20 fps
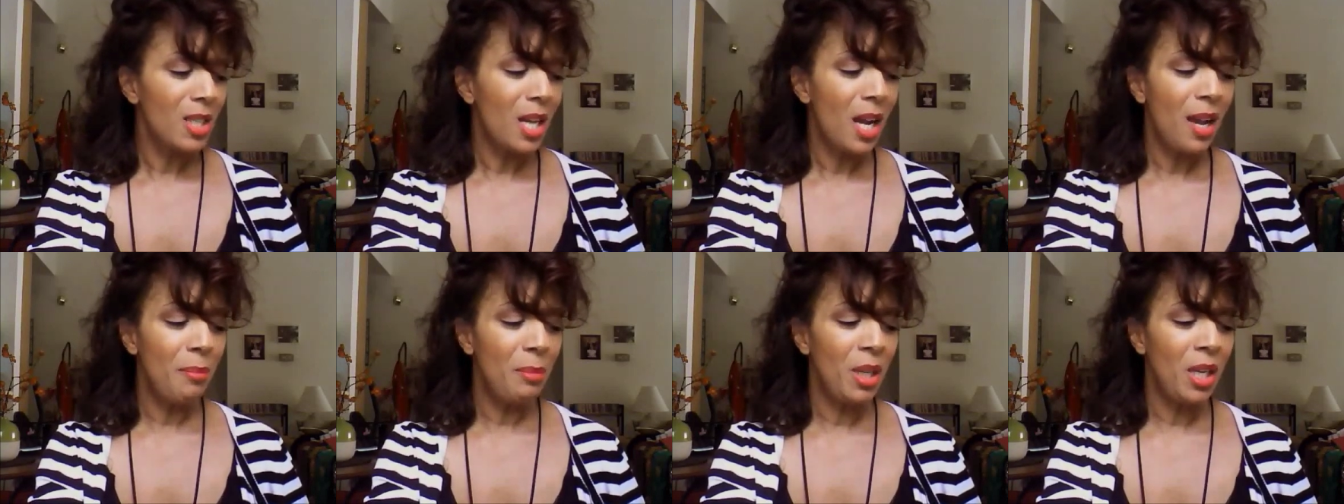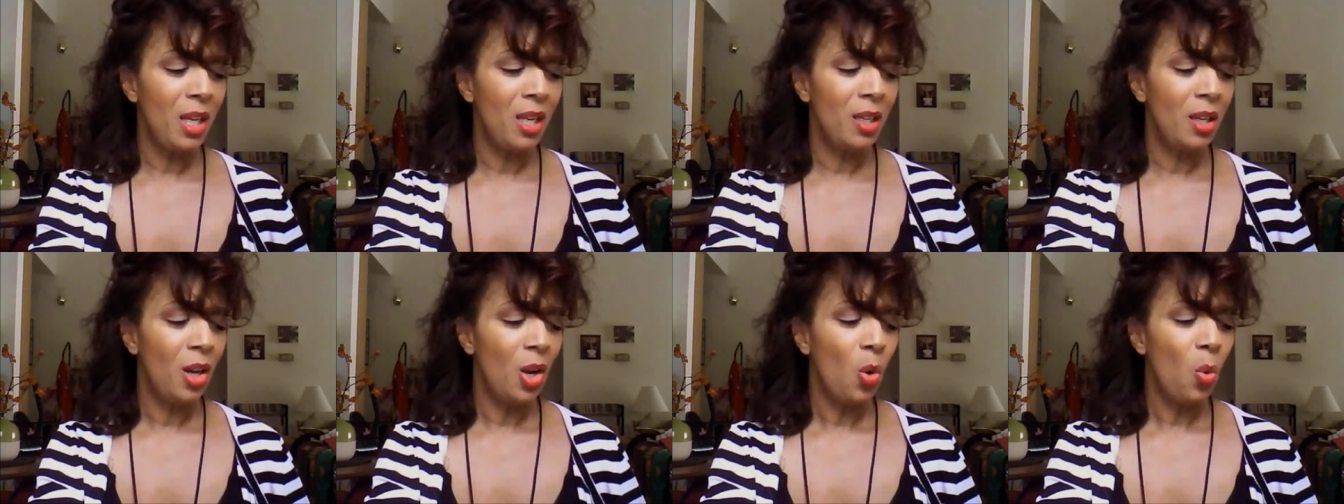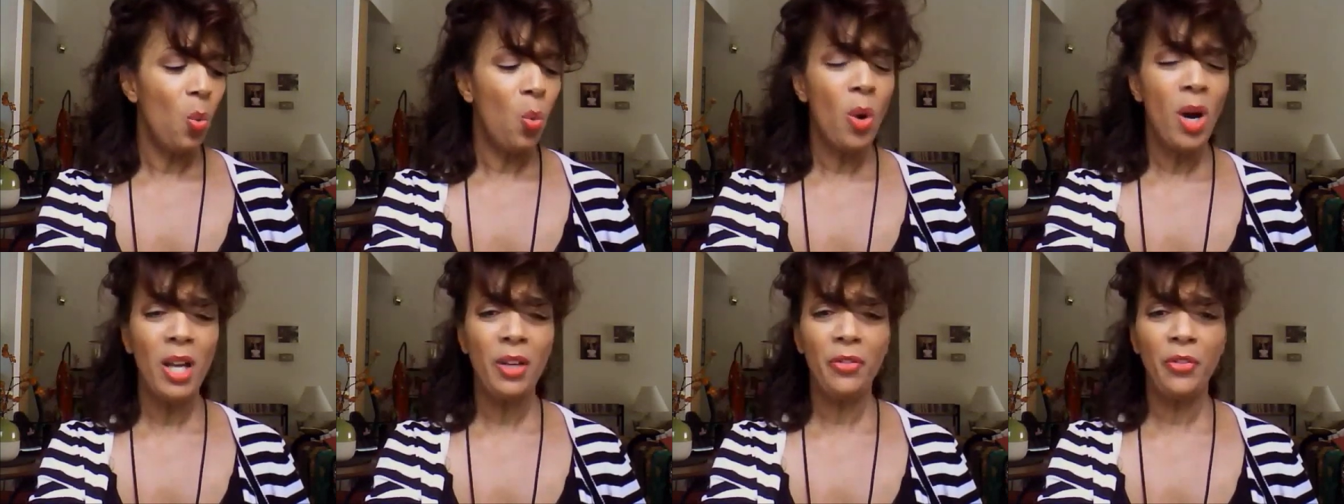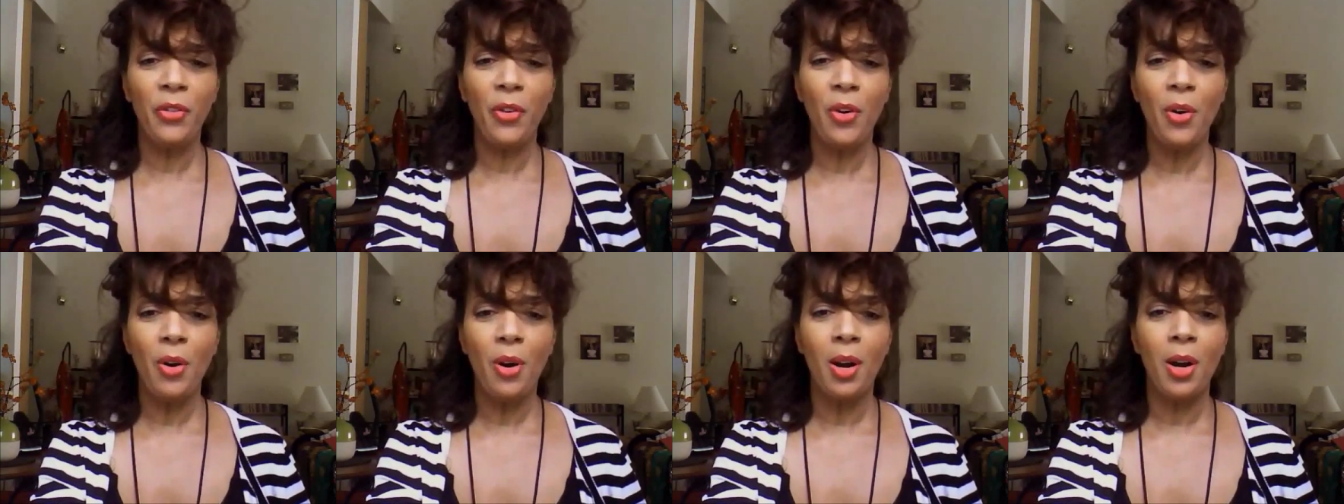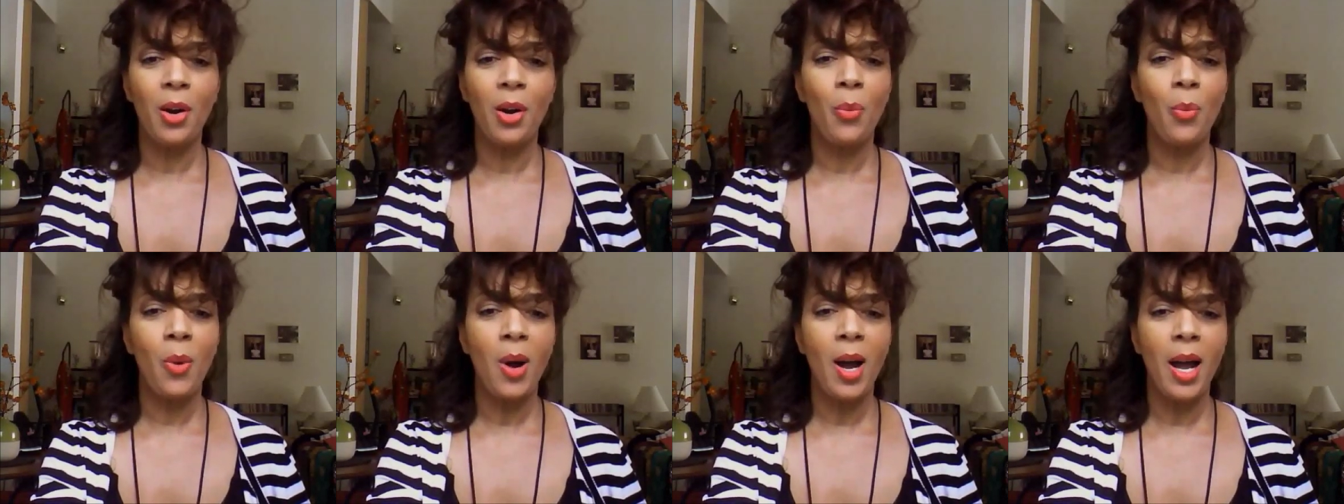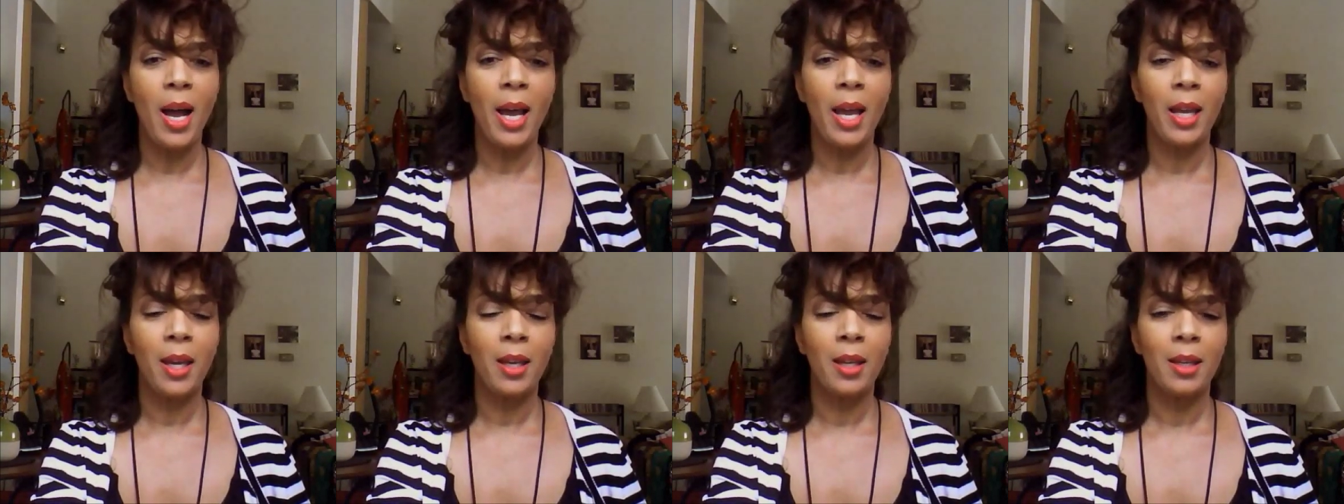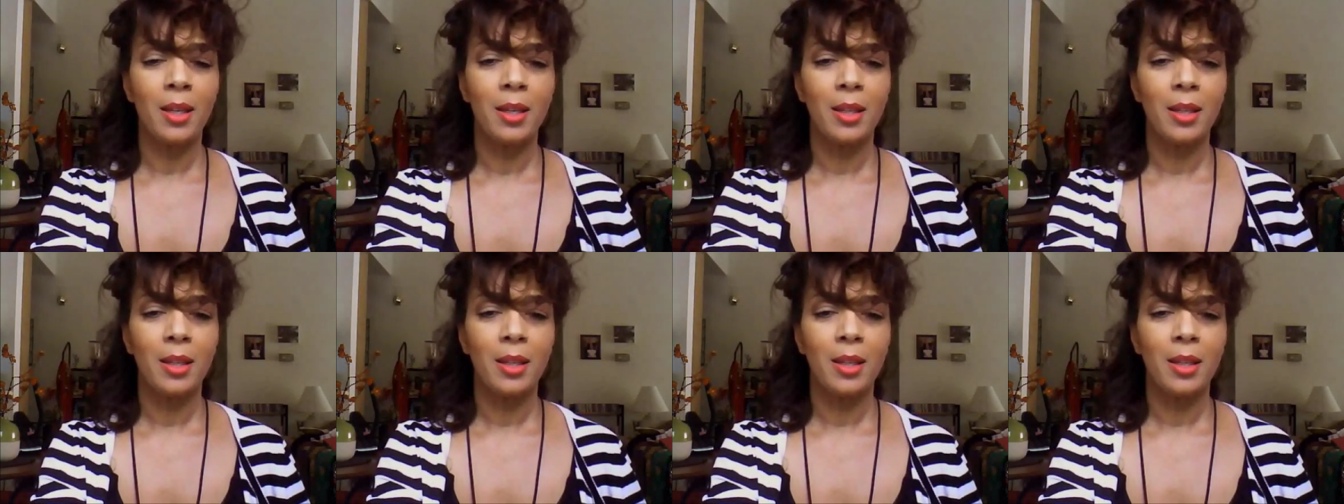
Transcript: I mean, what for? Why?